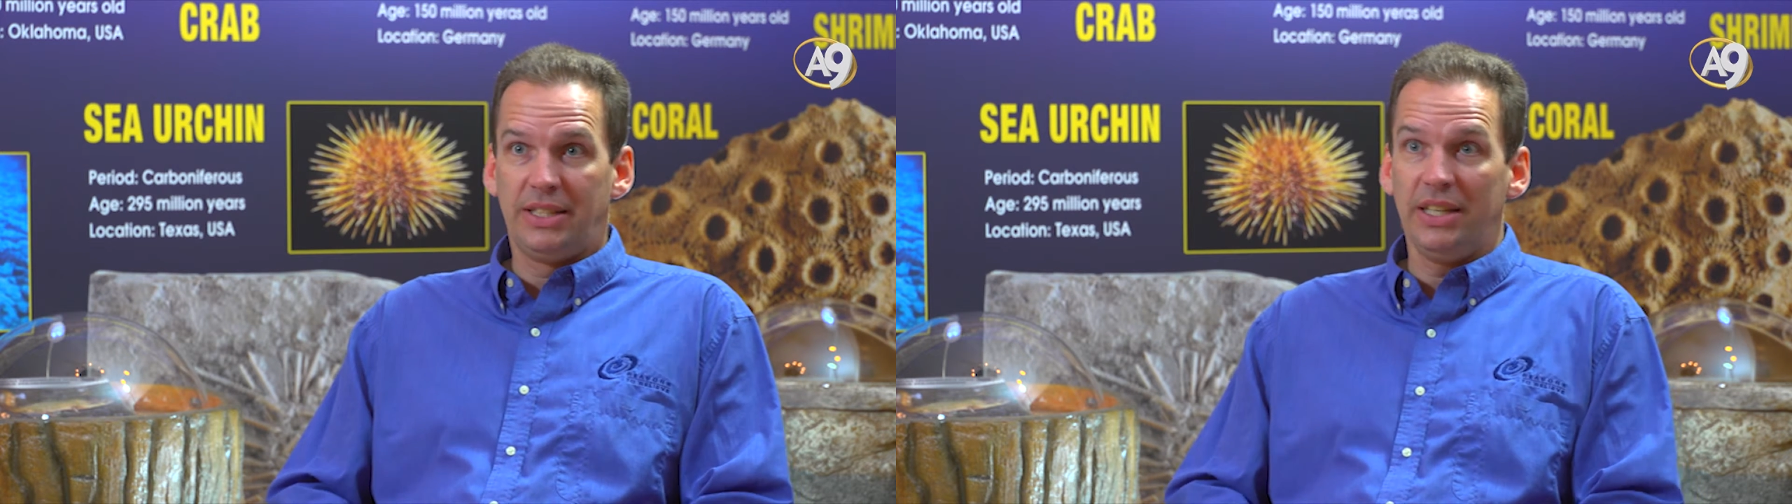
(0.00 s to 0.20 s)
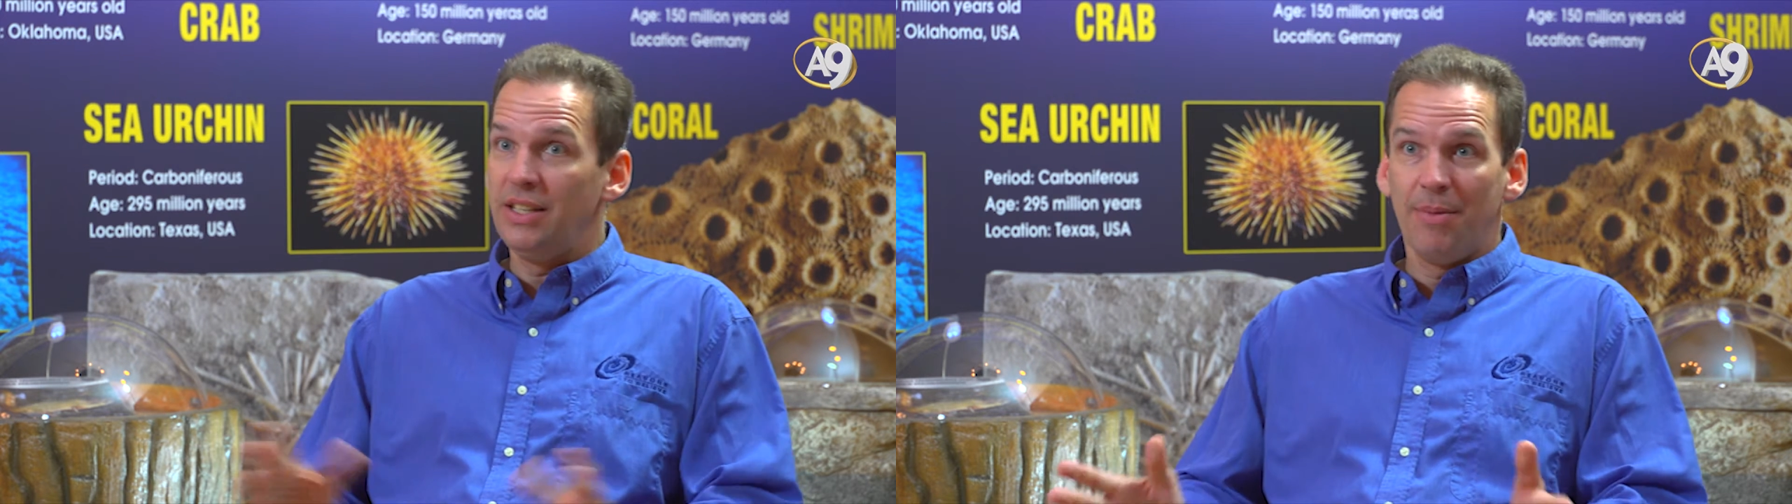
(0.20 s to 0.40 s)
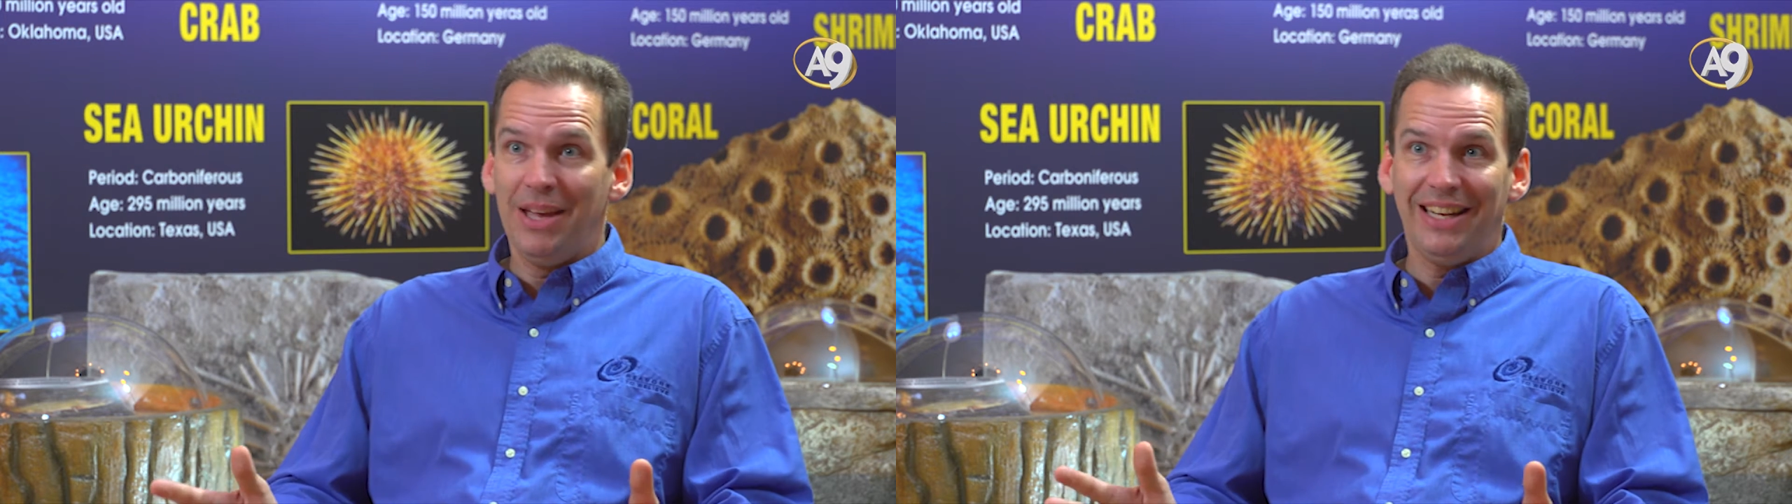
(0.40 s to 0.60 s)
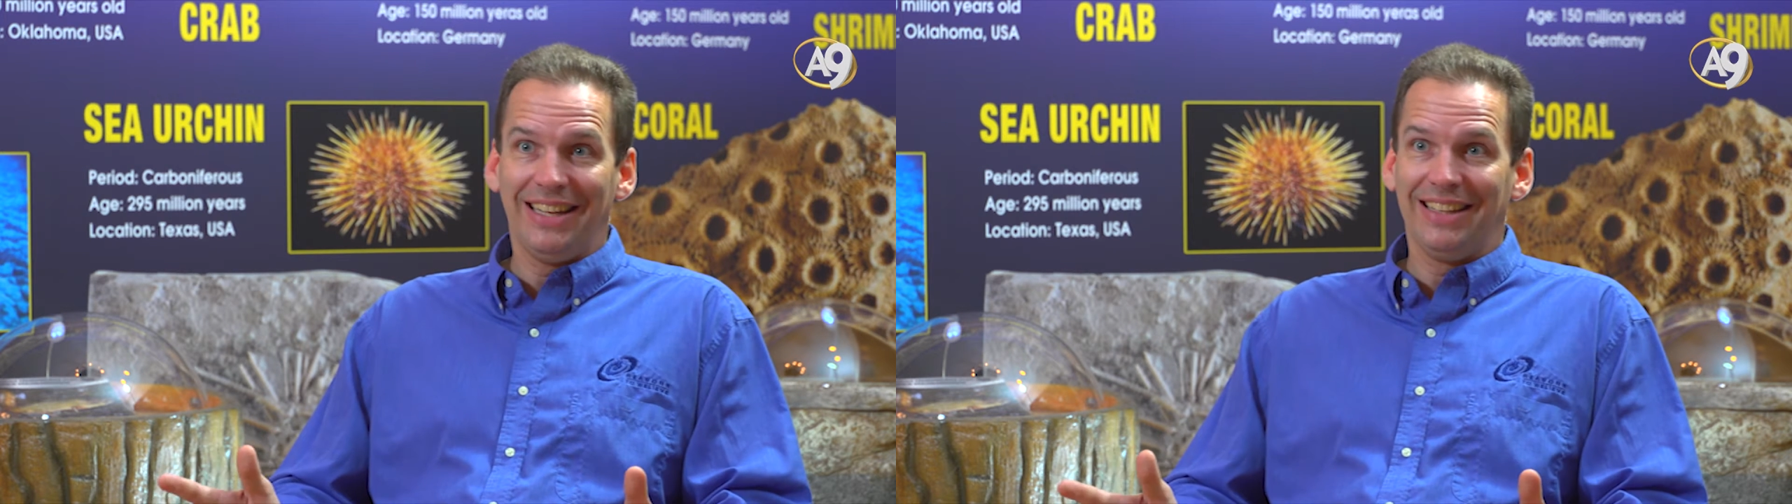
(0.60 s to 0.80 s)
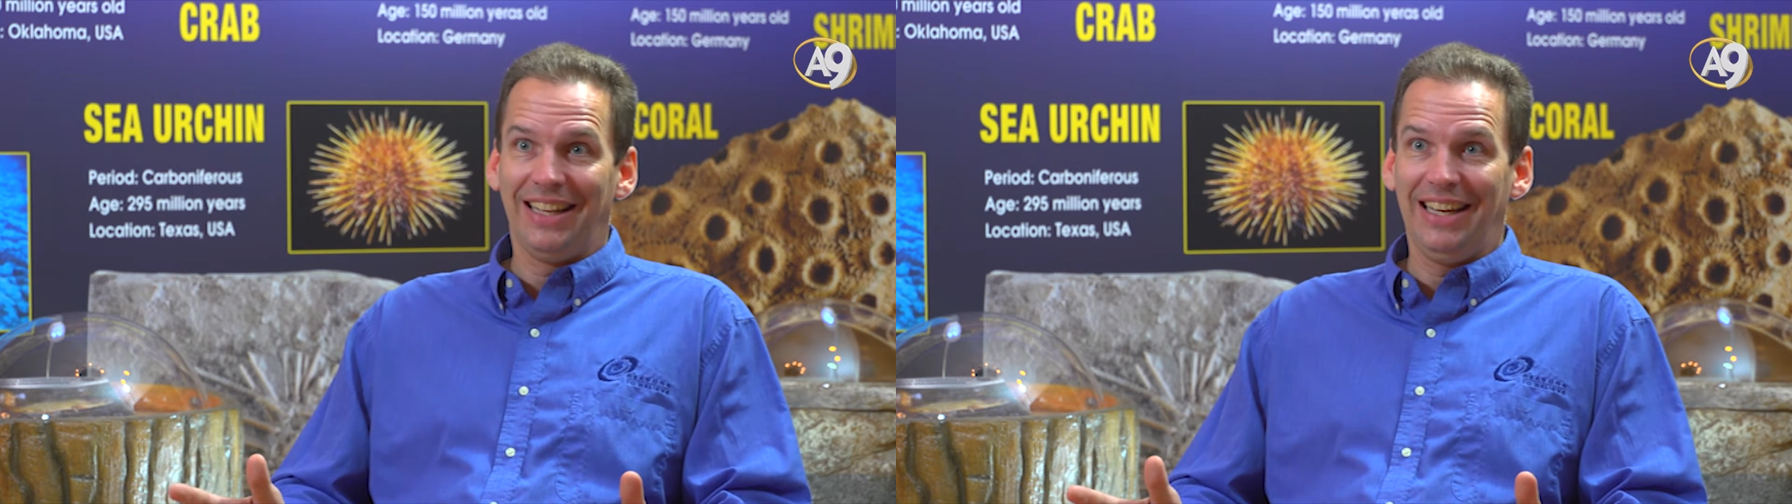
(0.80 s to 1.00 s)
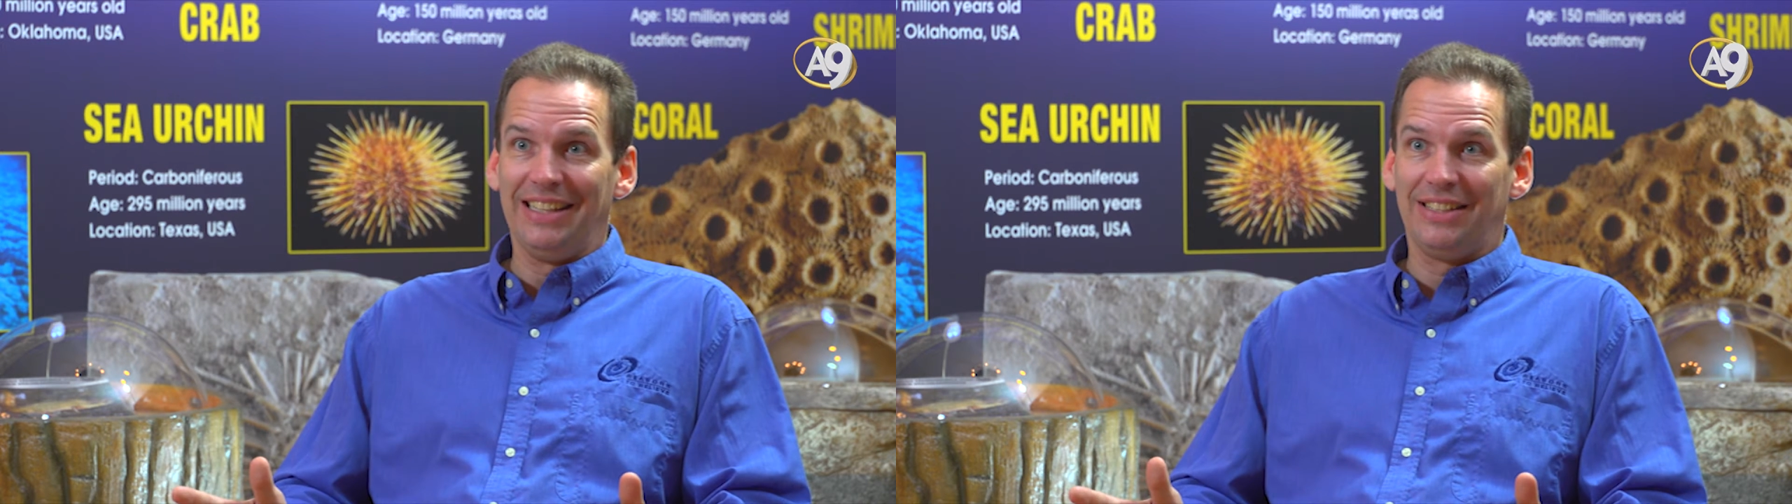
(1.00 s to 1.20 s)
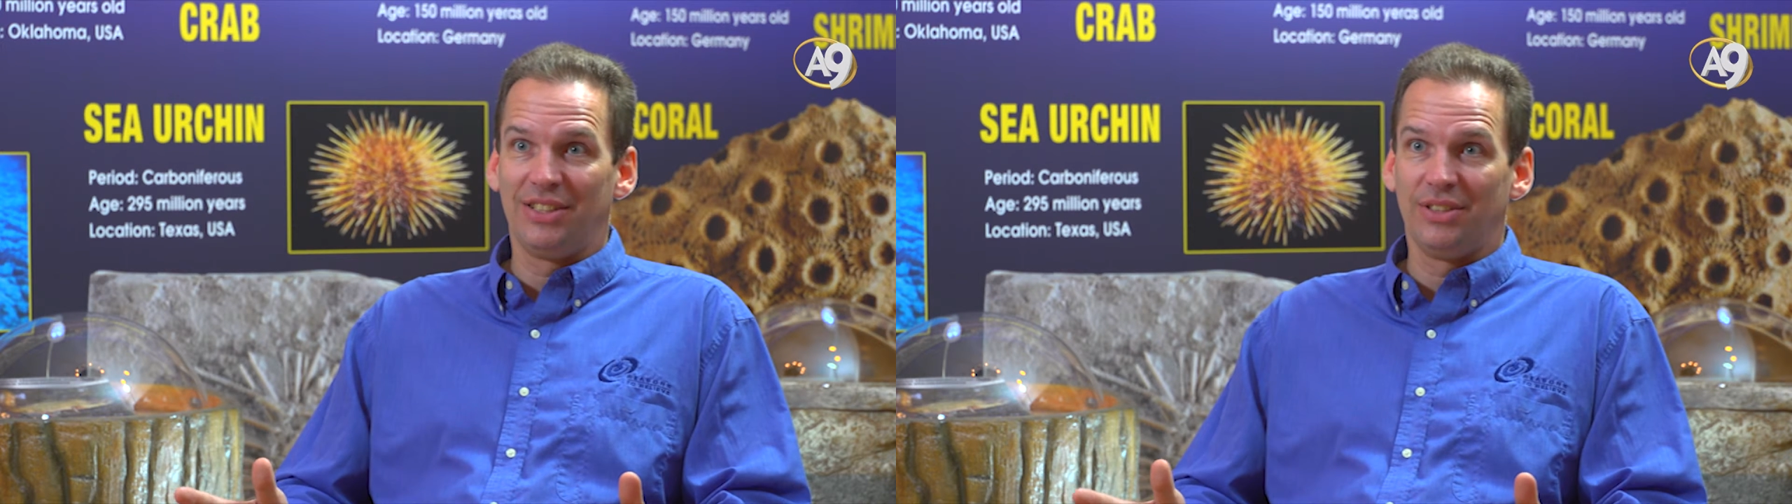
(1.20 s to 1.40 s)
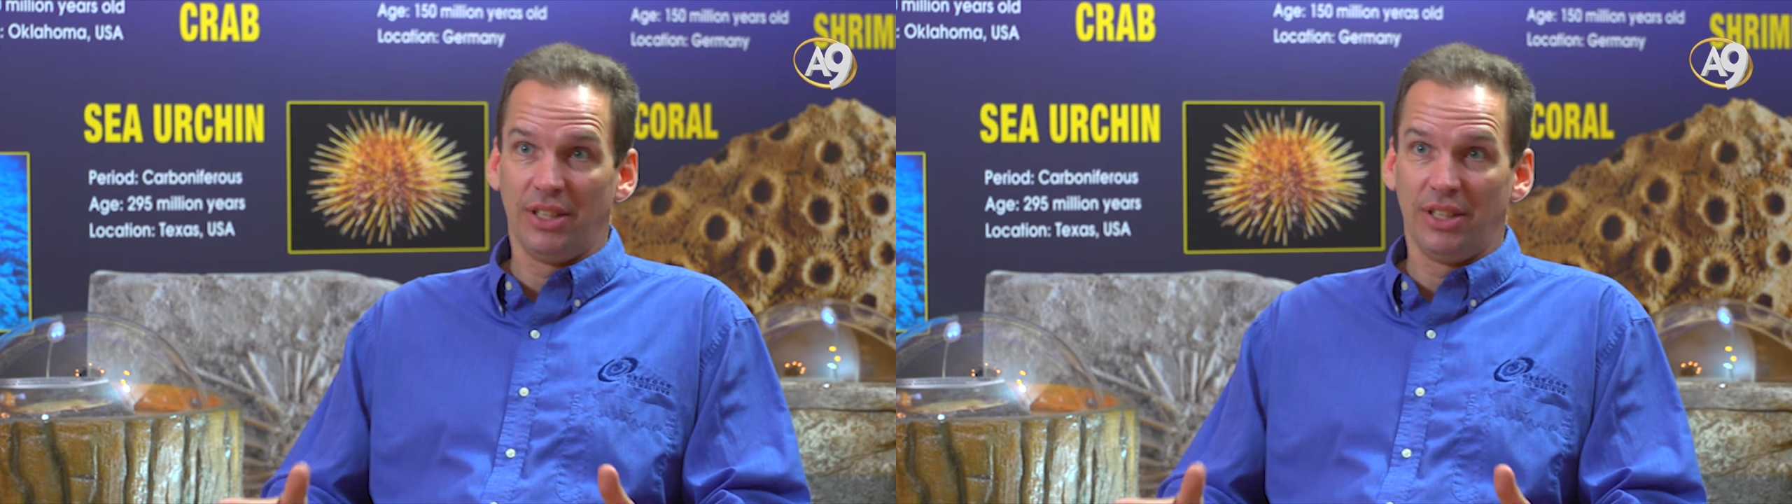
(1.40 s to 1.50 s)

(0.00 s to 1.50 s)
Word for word: didn't emit any light